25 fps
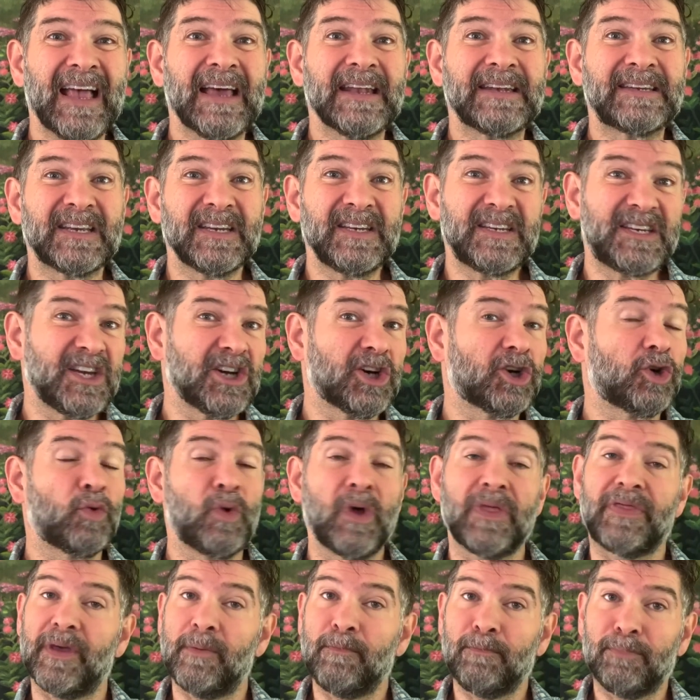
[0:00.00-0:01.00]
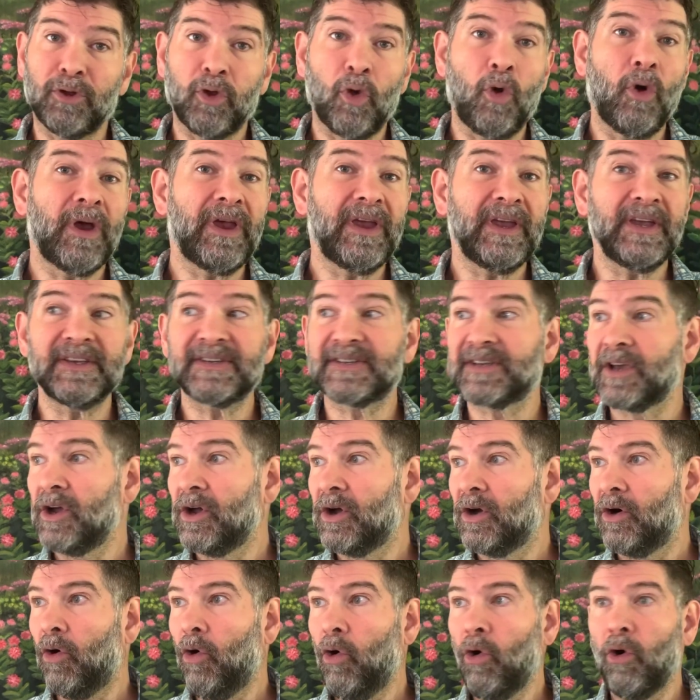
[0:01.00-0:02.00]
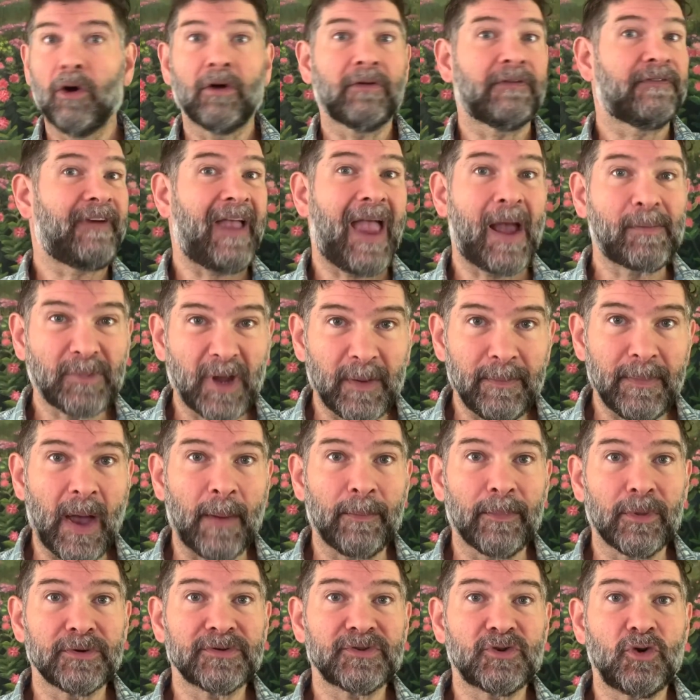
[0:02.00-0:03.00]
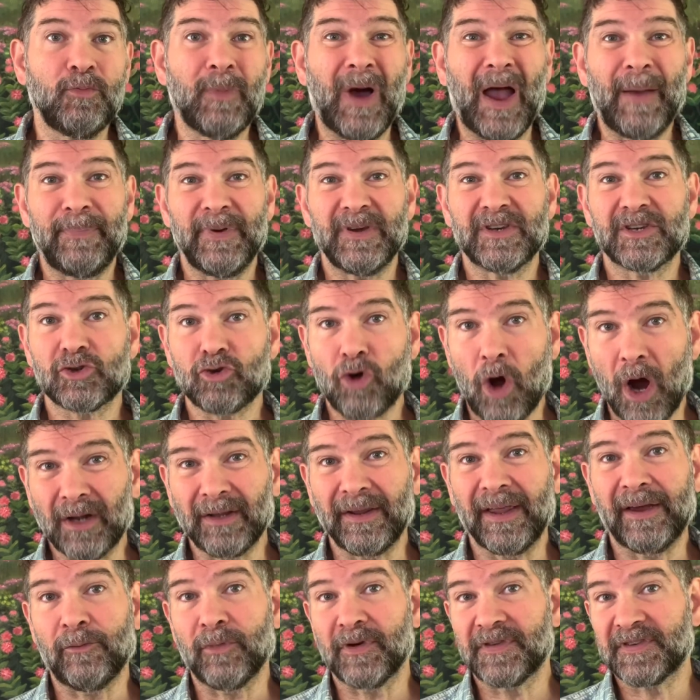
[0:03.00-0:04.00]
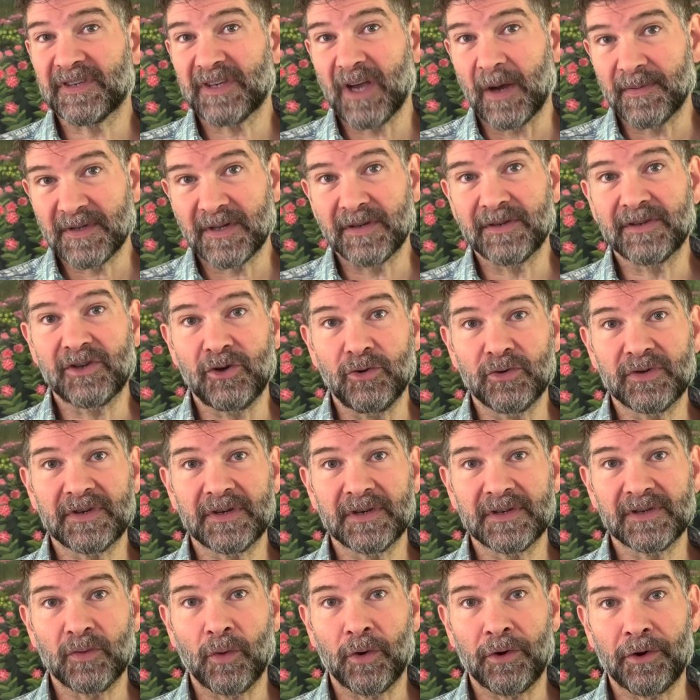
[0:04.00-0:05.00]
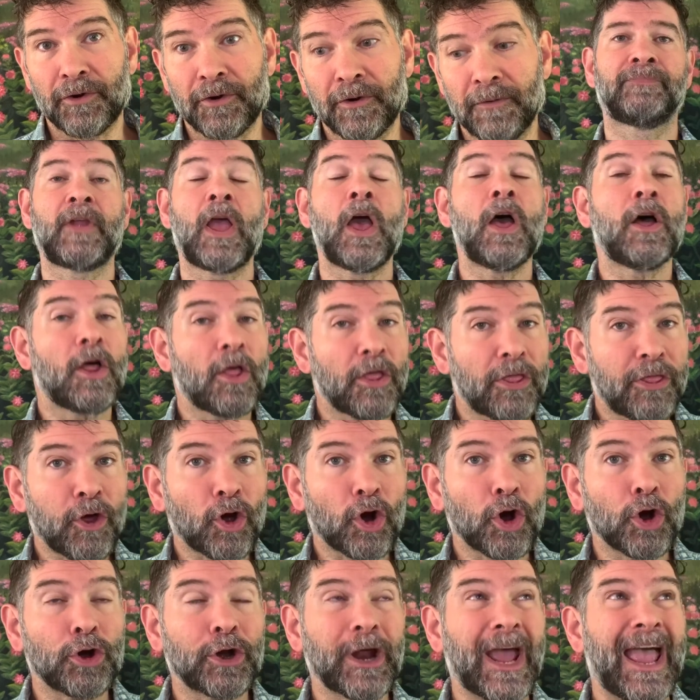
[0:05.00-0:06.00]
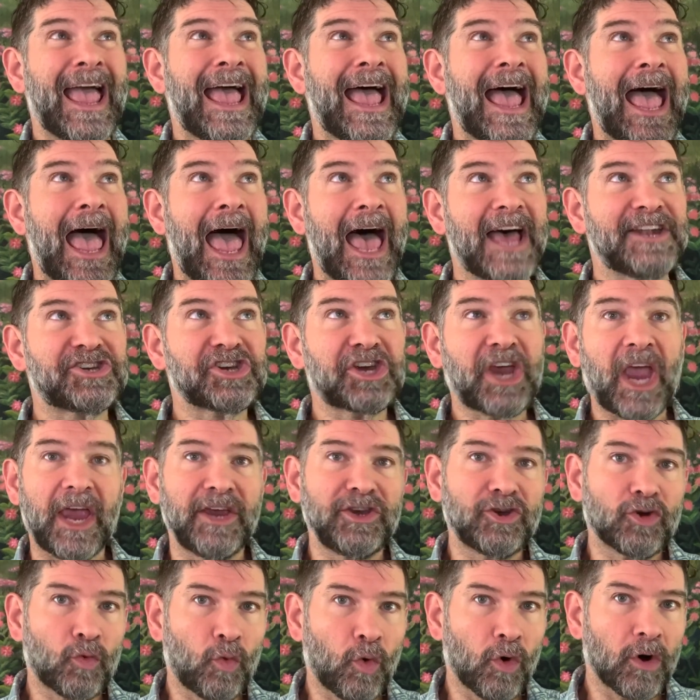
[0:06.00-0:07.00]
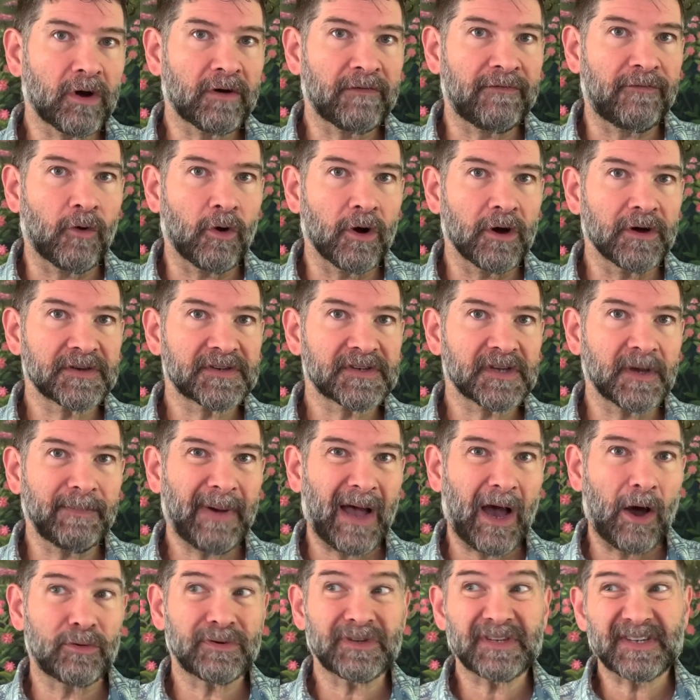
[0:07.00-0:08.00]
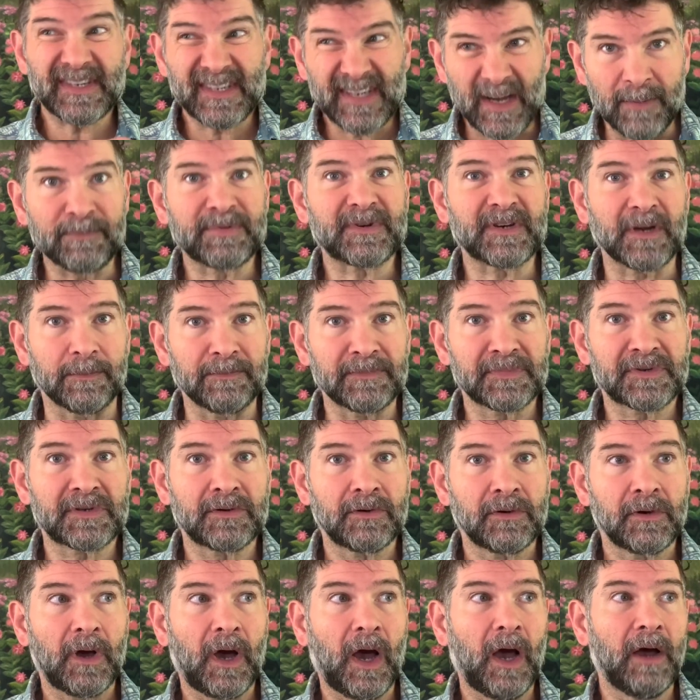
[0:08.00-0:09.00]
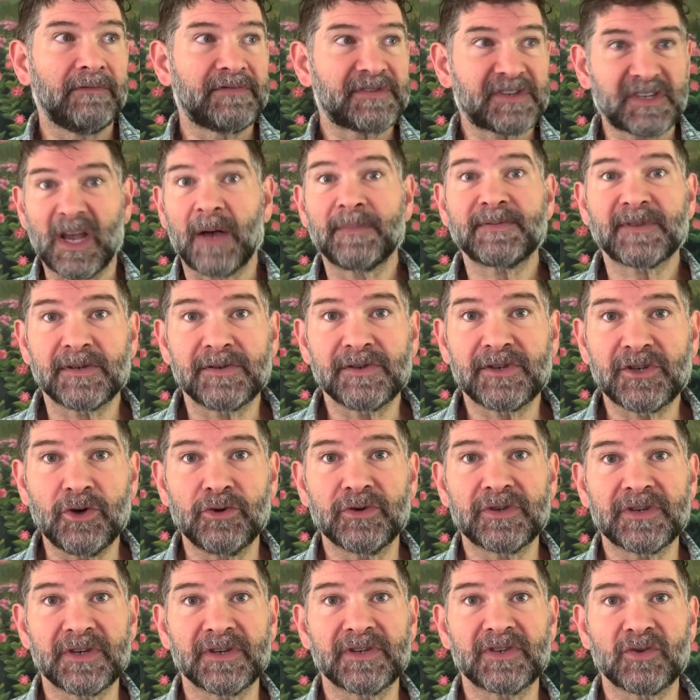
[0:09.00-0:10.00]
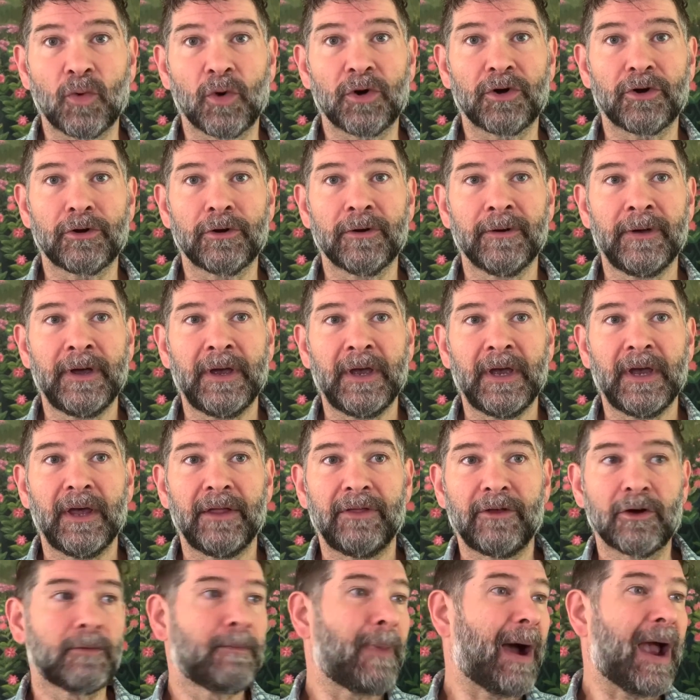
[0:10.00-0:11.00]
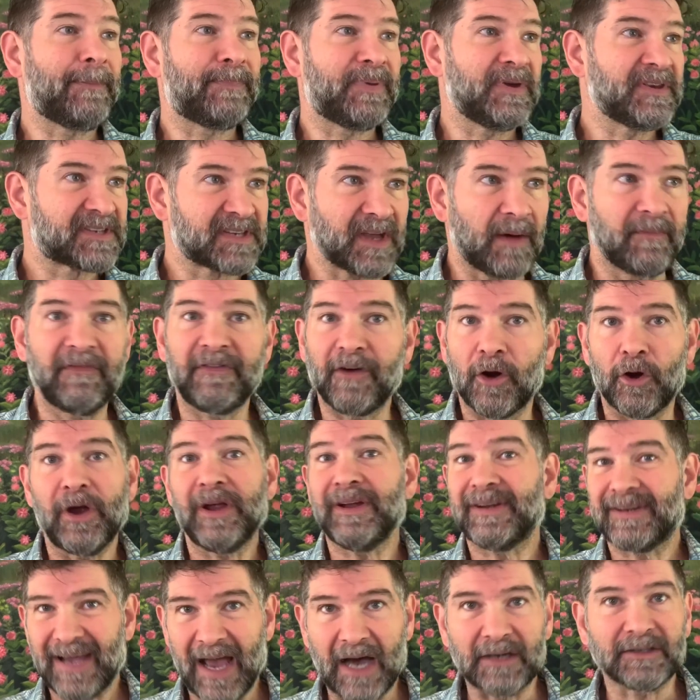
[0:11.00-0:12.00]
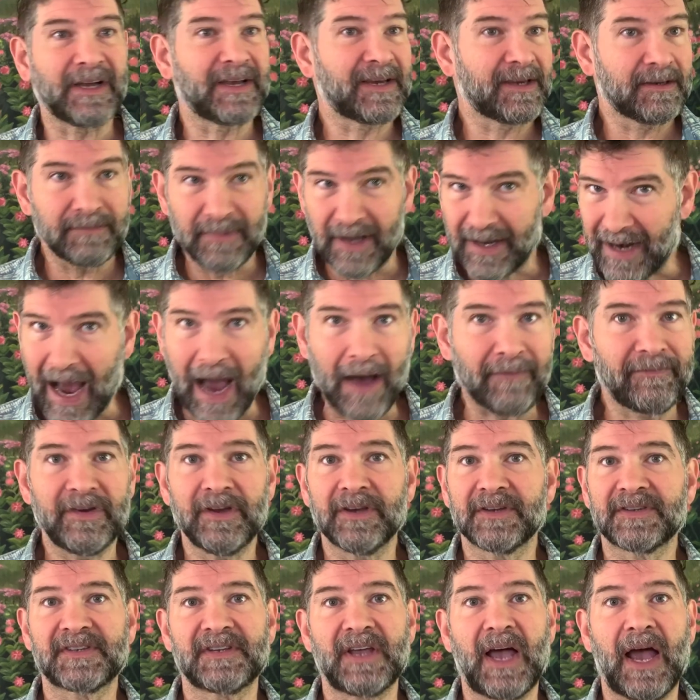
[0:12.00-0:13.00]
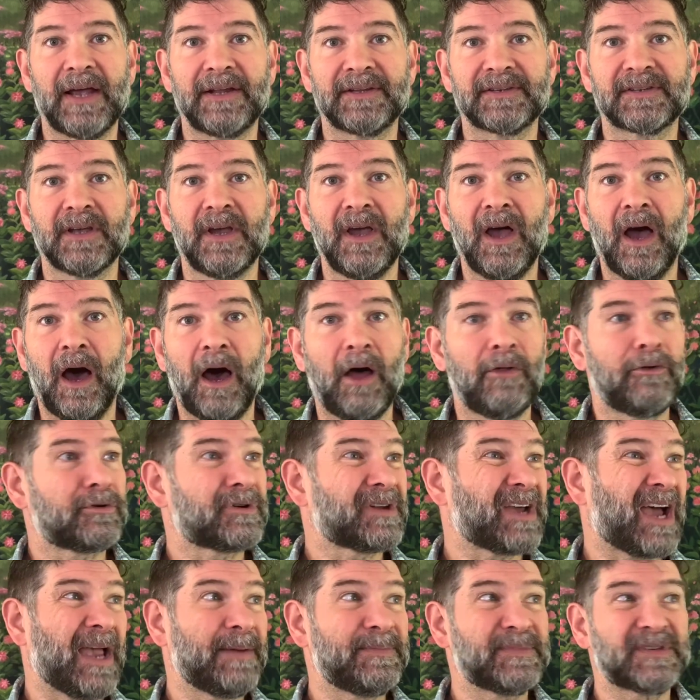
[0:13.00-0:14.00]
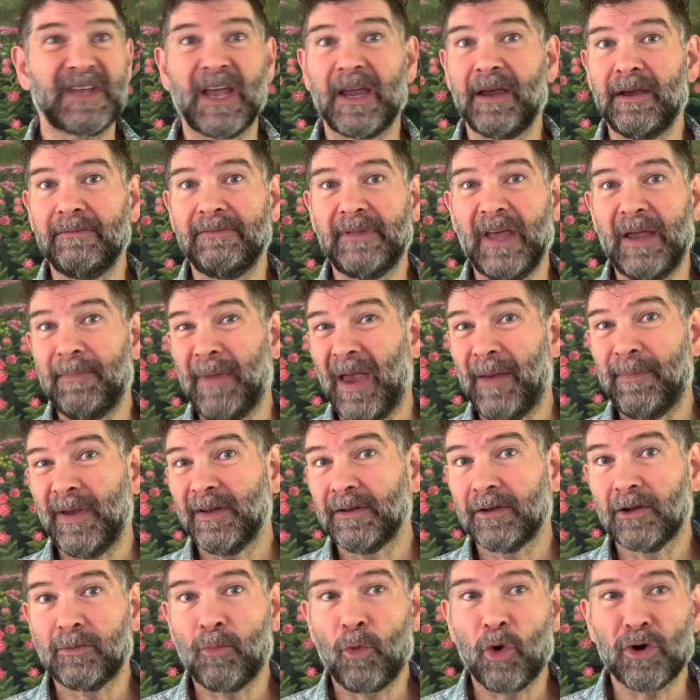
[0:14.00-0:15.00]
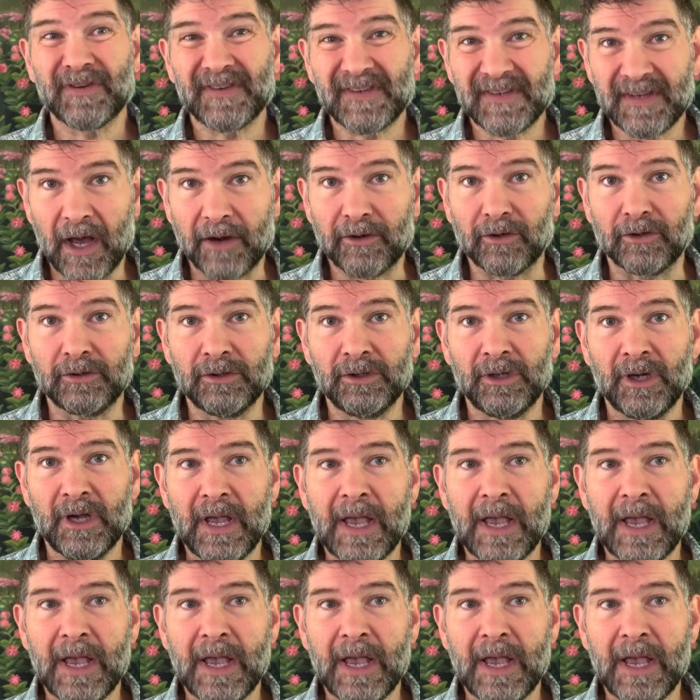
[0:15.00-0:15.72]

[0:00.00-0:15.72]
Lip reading: to deal with employees or family members who might be struggling with substance use disorder. Third, educate your workforce about symptoms of substance use disorder. There might be some very telling and obvious signs. Other times they may be a little more subtle.